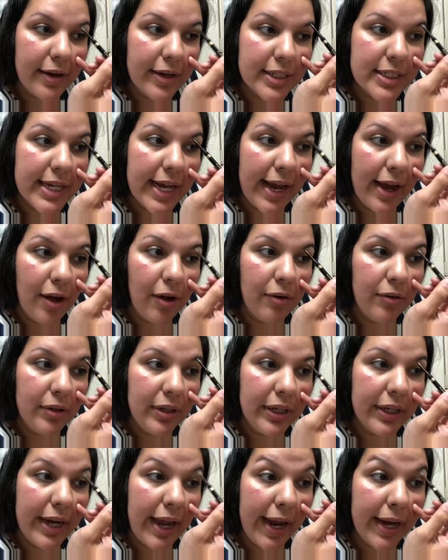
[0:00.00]

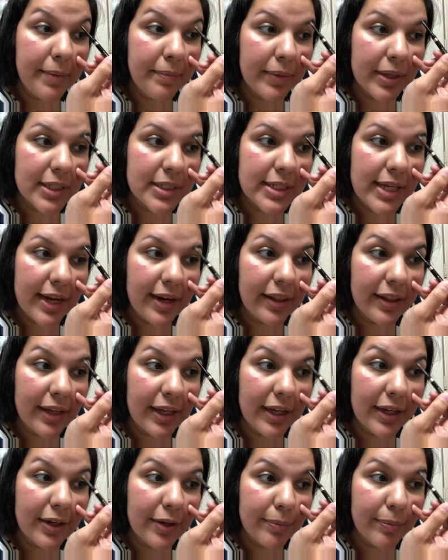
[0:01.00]
town 9 months out of the
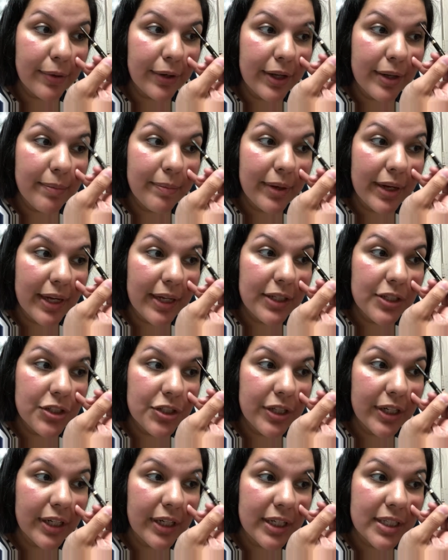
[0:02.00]
year pretty much.
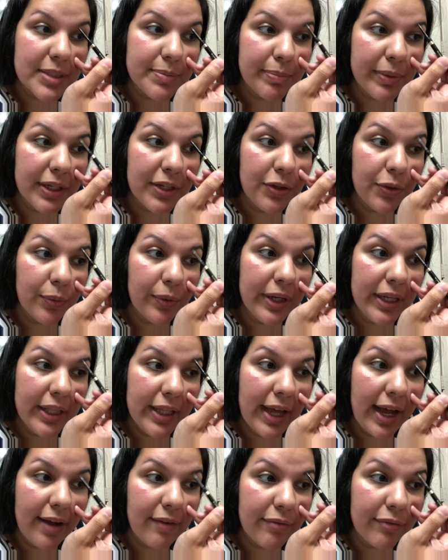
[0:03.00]
And he's been doing
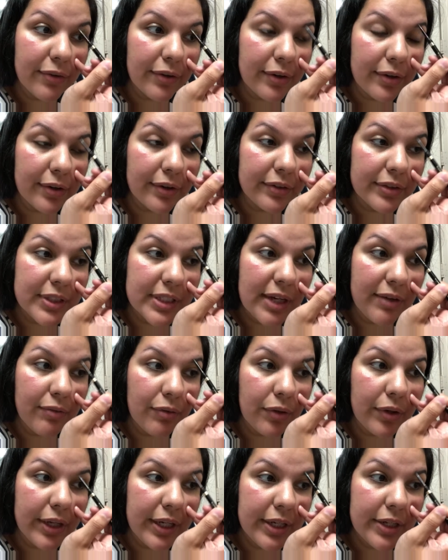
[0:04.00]
that for
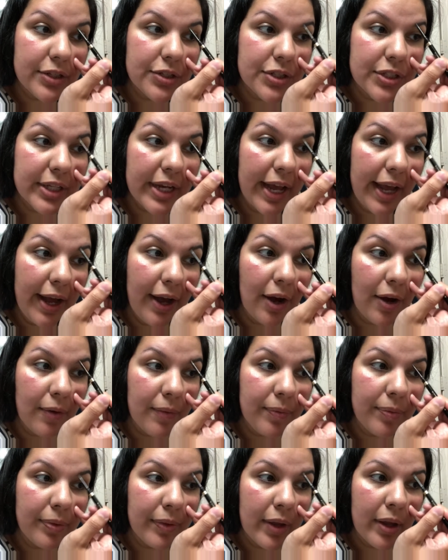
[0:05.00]
several years now.
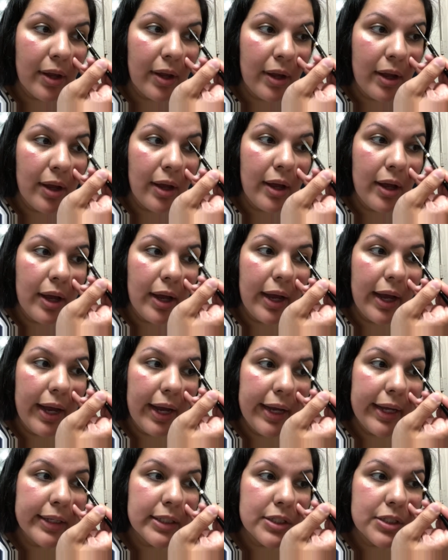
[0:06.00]

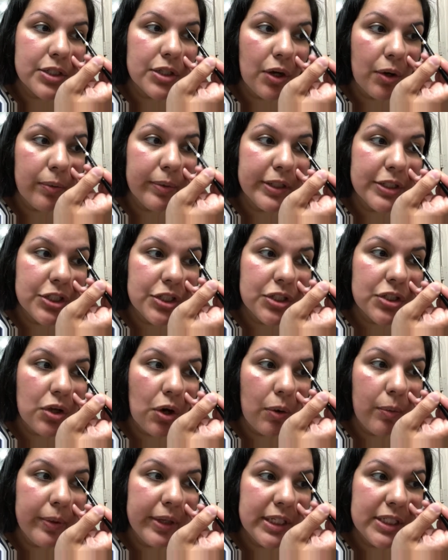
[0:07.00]
And so we just
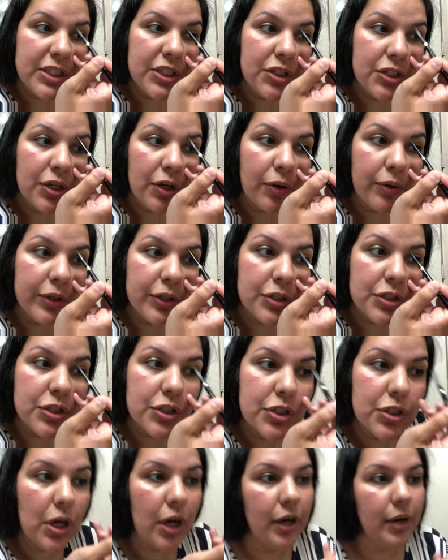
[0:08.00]
always, you know, used to
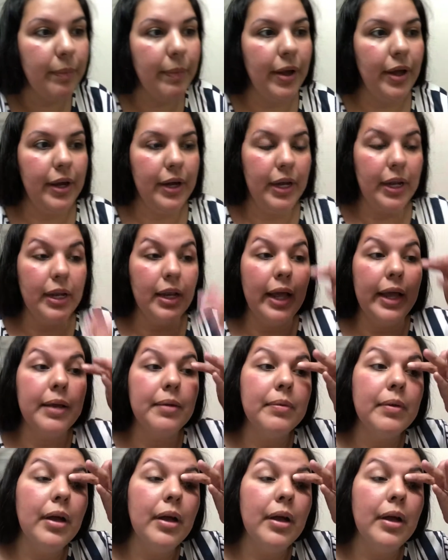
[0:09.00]
talk about it, like,